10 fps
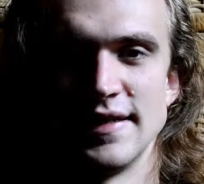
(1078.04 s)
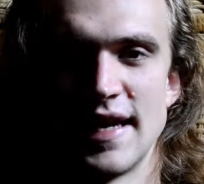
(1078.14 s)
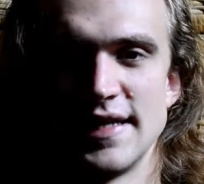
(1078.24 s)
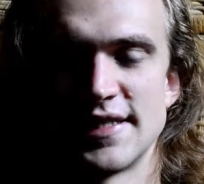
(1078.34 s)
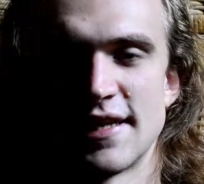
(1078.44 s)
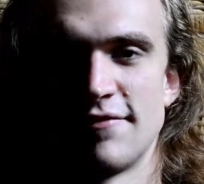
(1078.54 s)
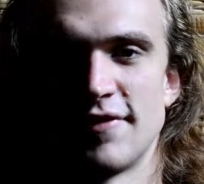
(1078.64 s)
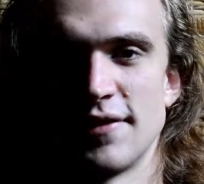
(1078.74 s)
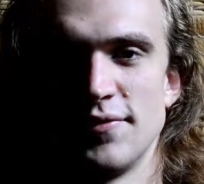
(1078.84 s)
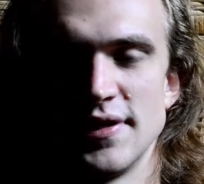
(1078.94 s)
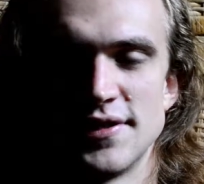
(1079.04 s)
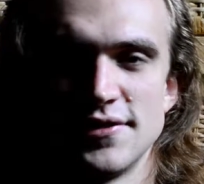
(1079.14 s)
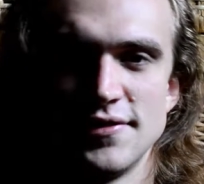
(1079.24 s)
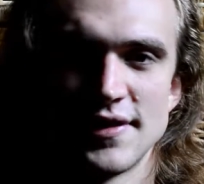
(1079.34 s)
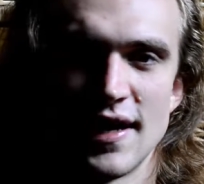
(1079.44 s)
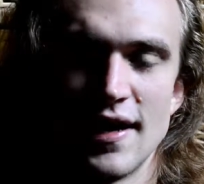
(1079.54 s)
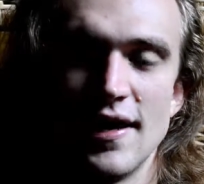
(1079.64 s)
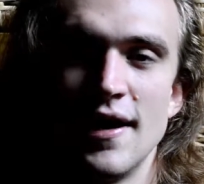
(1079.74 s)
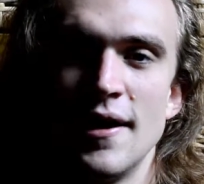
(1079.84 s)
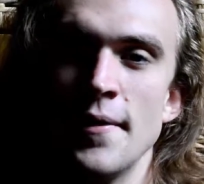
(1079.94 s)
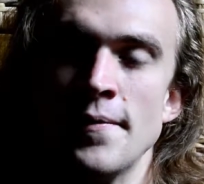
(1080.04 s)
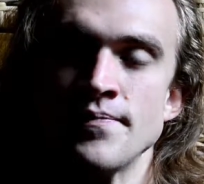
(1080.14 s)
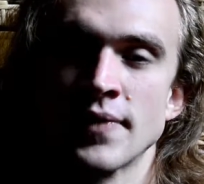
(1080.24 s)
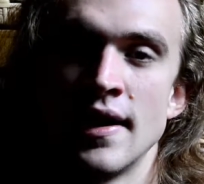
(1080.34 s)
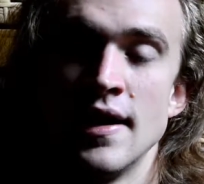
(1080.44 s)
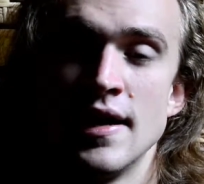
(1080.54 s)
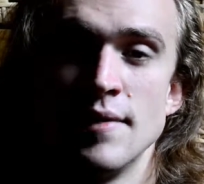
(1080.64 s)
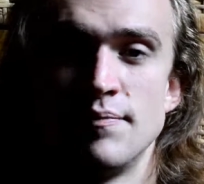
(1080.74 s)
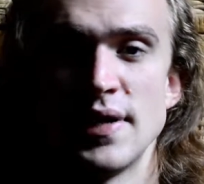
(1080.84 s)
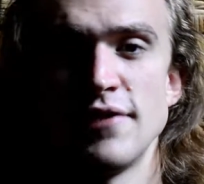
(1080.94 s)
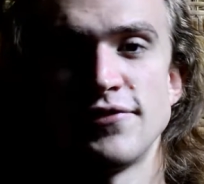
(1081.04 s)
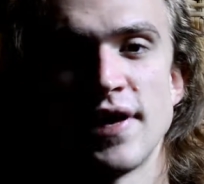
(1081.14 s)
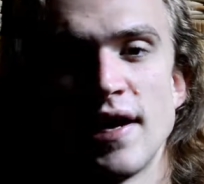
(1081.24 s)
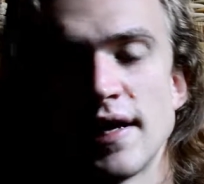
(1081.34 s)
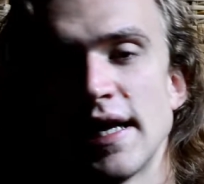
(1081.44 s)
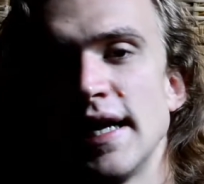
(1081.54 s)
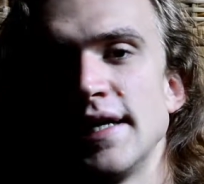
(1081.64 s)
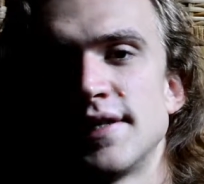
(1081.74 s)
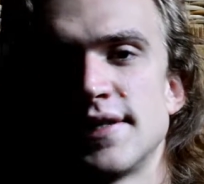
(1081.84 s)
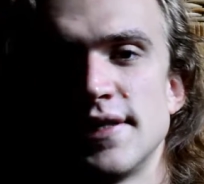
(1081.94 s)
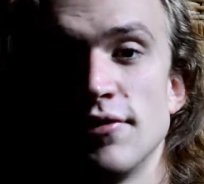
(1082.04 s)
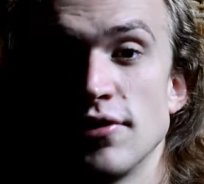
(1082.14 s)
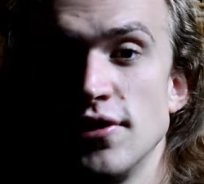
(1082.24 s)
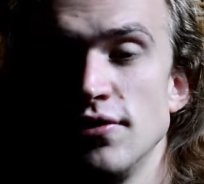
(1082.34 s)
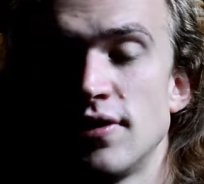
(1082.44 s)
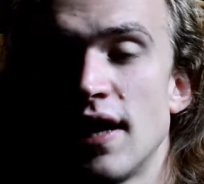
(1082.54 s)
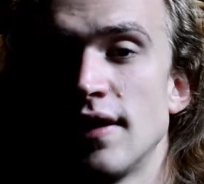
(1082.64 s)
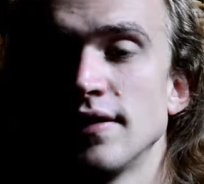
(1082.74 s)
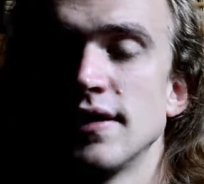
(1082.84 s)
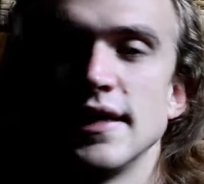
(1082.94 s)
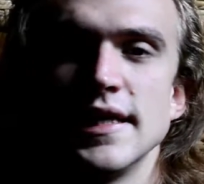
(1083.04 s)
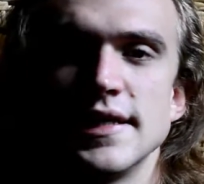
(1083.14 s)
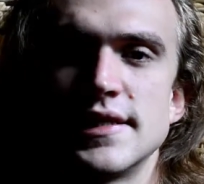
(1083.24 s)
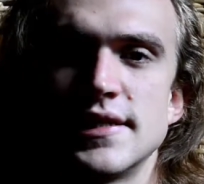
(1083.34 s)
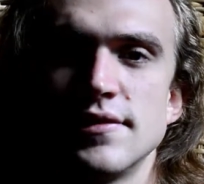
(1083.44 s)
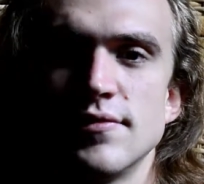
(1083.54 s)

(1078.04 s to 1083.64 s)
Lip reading: ate something with sunda. Beef tongue, or gyutan, is